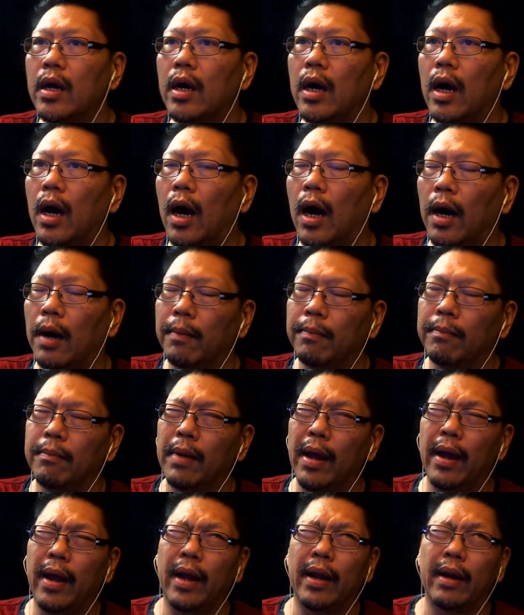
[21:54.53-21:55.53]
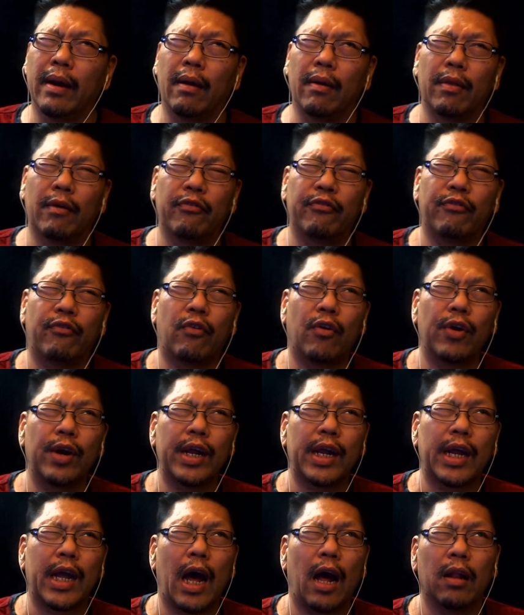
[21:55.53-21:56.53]
And on the
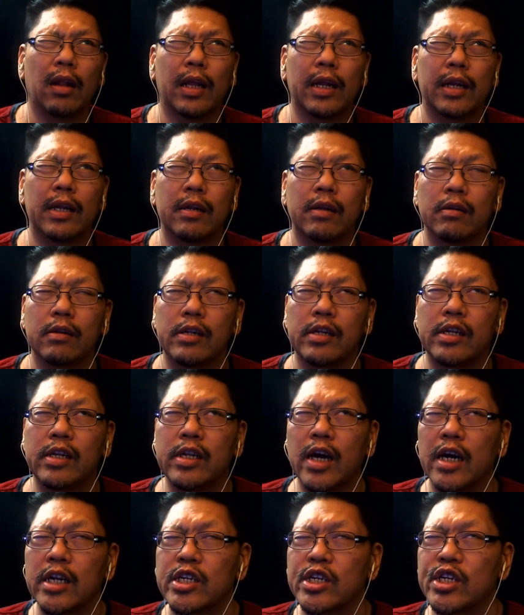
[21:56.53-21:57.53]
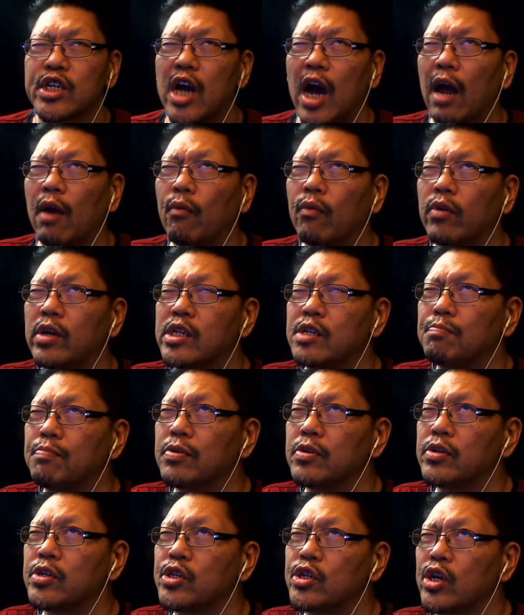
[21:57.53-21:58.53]
40-gallon Dutch, I was
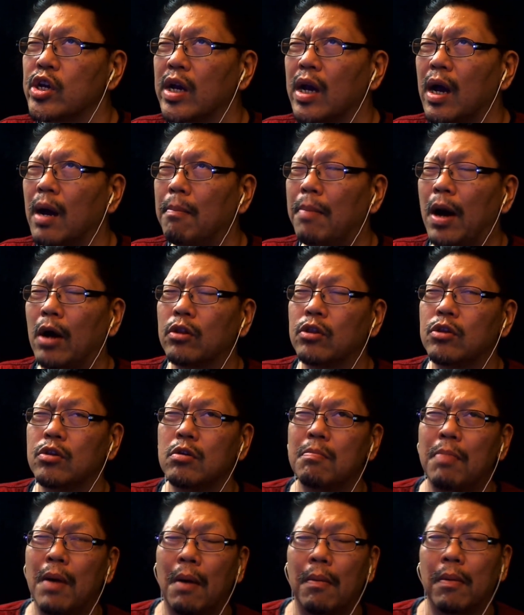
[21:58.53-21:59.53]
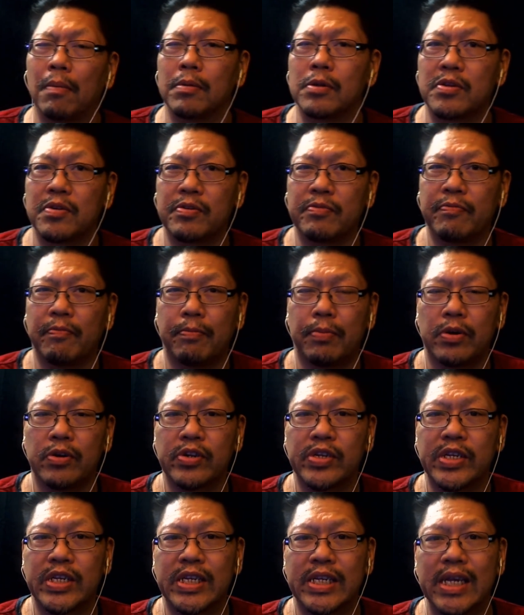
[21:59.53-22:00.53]
pushing about 2 bubbles per
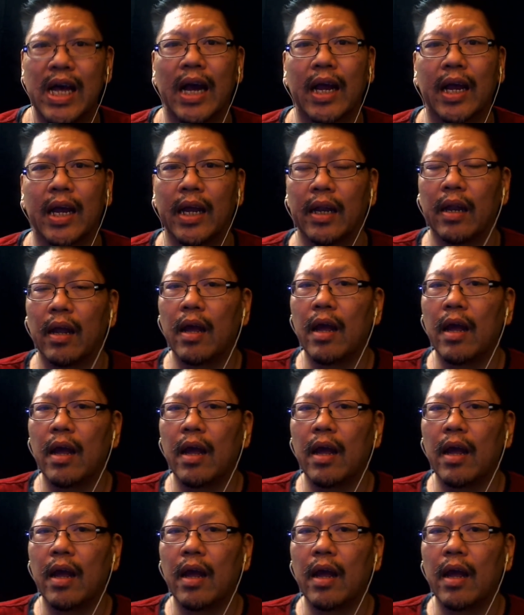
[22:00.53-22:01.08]
second.